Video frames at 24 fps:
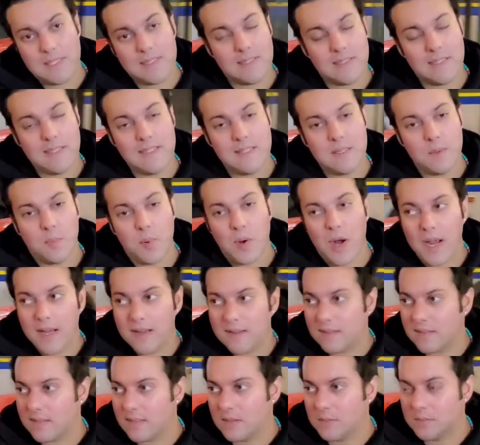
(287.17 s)
Pleasantly
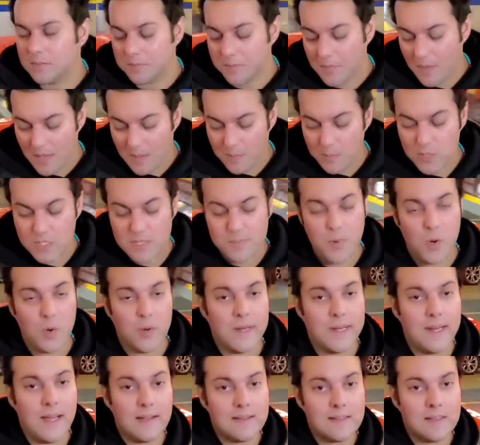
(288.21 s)
surprised. We'll
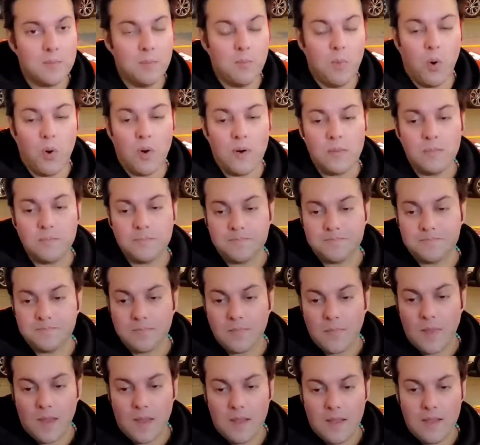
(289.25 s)
smoke it down some more,
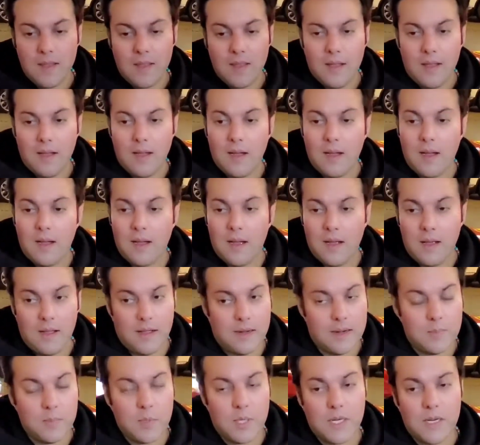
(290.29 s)

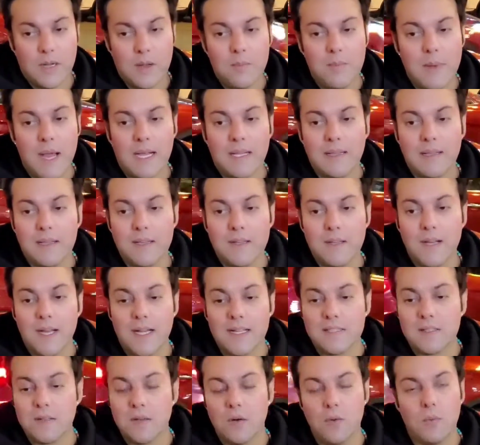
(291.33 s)
uh, and I'm gonna come back and let
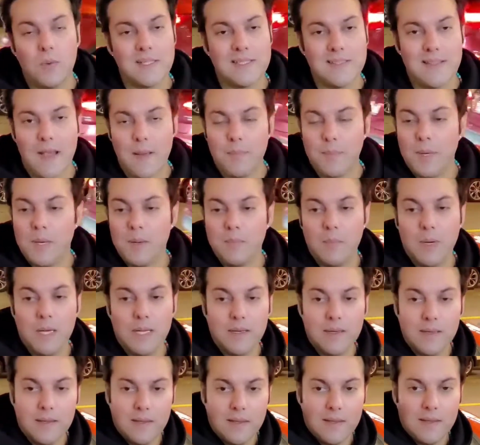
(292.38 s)
you guys know what's happening.
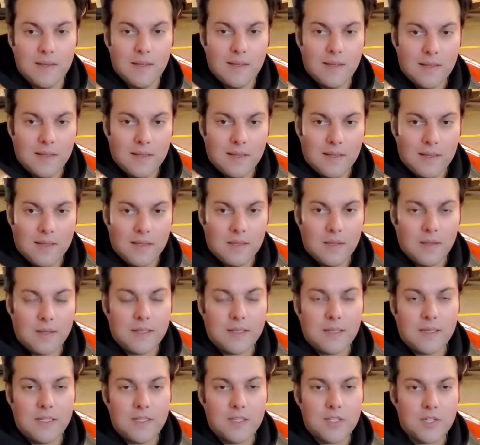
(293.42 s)
But
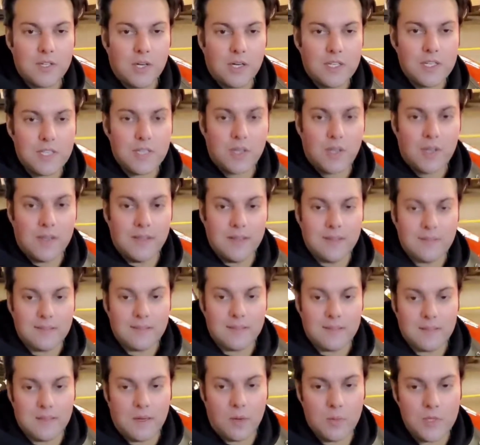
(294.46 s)
look at the construction on
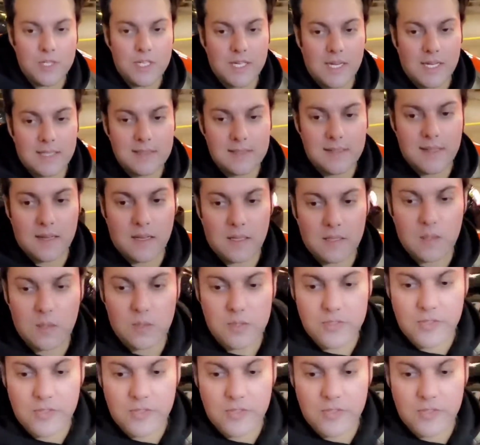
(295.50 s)
this. I want you guys to take a